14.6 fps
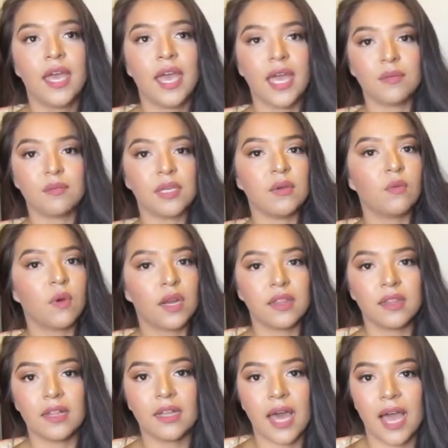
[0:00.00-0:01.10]
and be one of
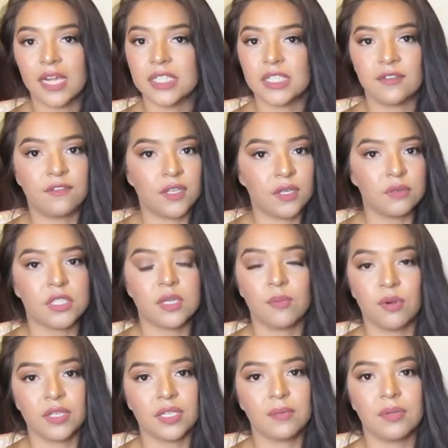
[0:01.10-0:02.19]
the last few to
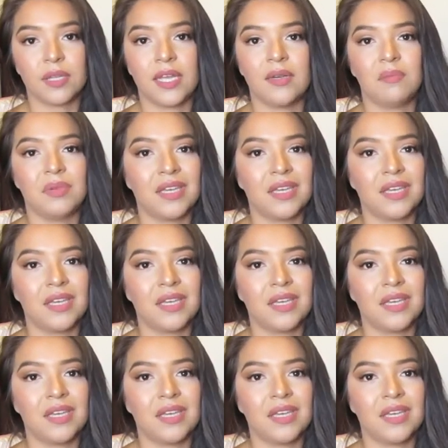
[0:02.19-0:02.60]
board the plane,